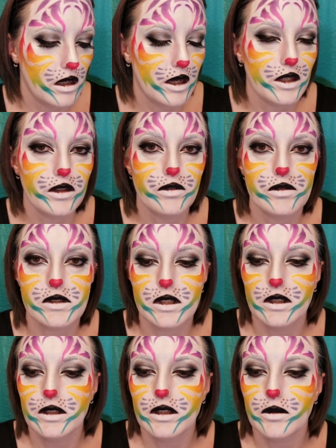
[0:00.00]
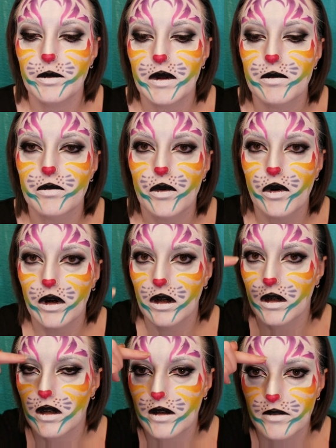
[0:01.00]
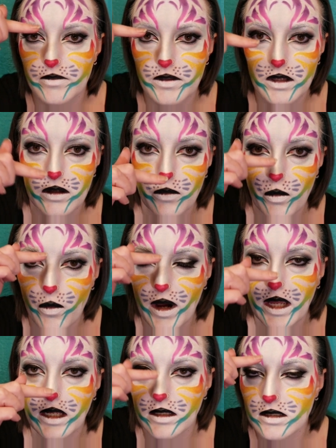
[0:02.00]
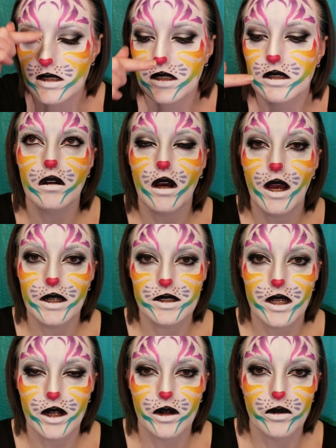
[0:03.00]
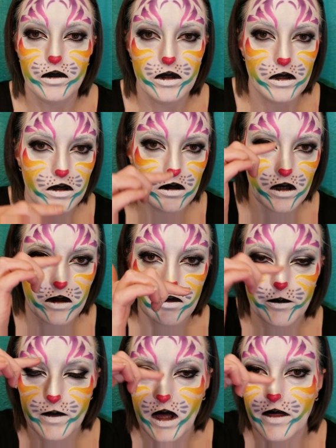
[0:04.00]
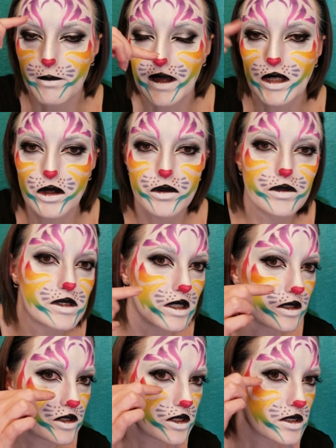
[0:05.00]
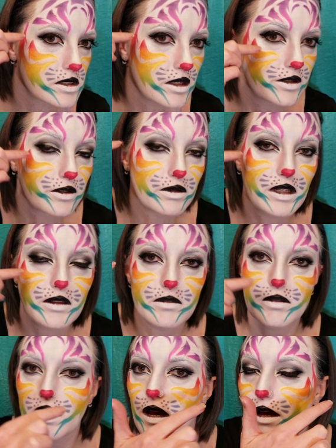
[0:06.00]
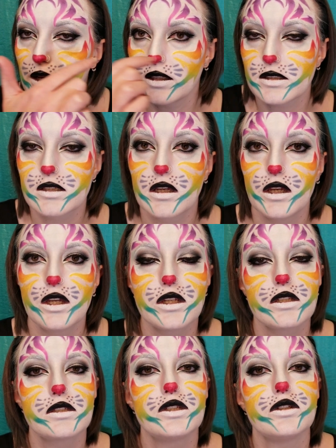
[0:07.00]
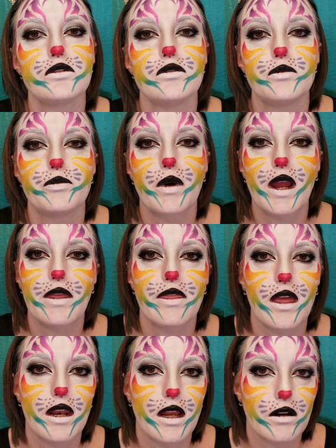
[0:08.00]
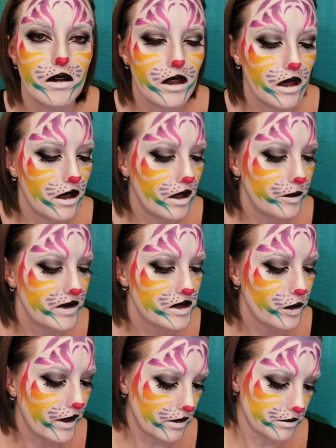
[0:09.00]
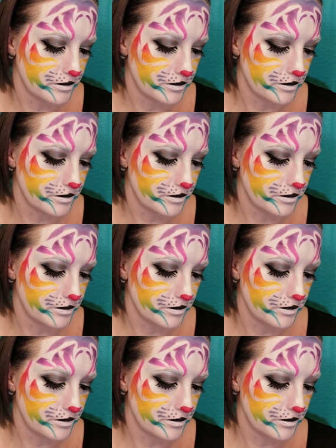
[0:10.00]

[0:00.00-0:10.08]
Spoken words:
I used a little bit more of the white eyeshadow on my nose and just underneath the eyes to brighten that area up as well.